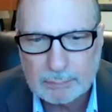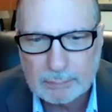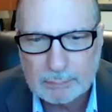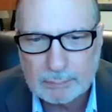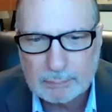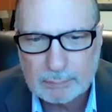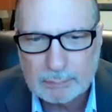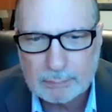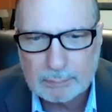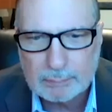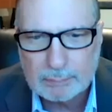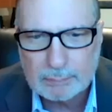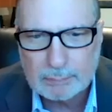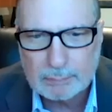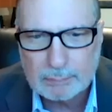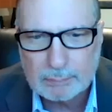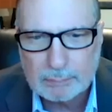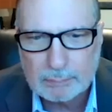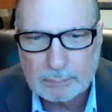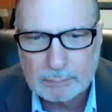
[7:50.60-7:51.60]

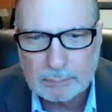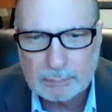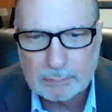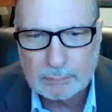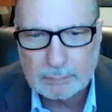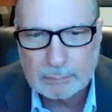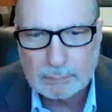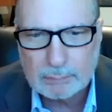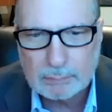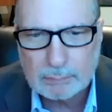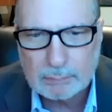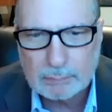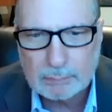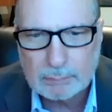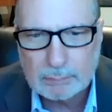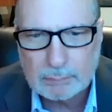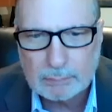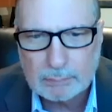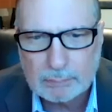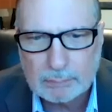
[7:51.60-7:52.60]

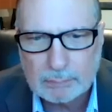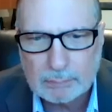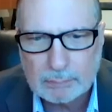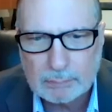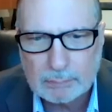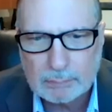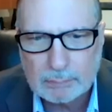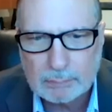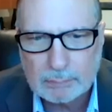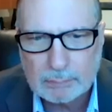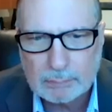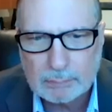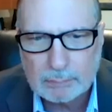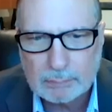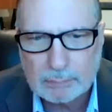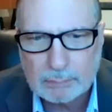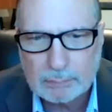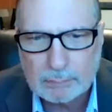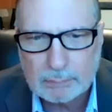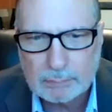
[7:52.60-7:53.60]

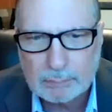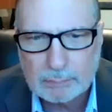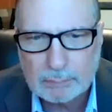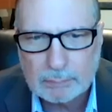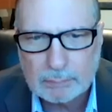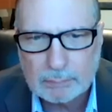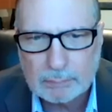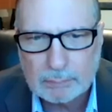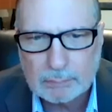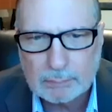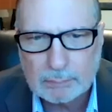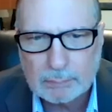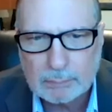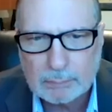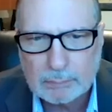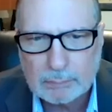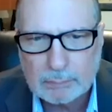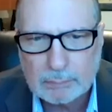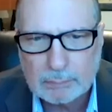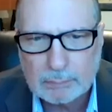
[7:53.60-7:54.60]

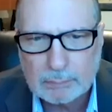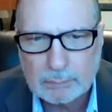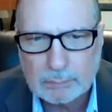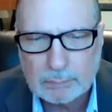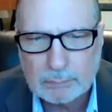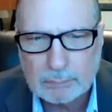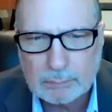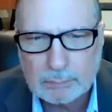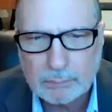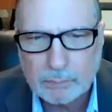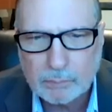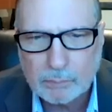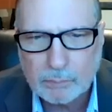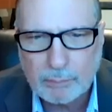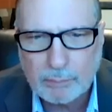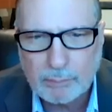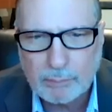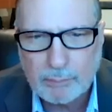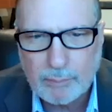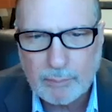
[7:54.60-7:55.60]

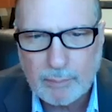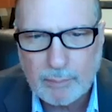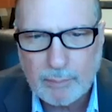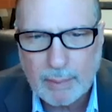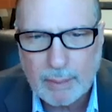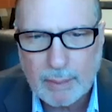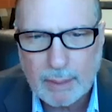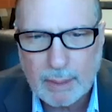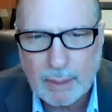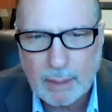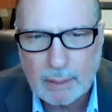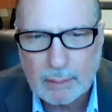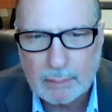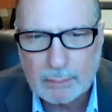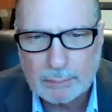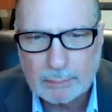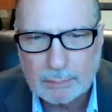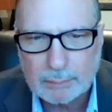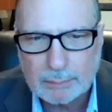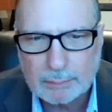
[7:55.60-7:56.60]
(not speaking)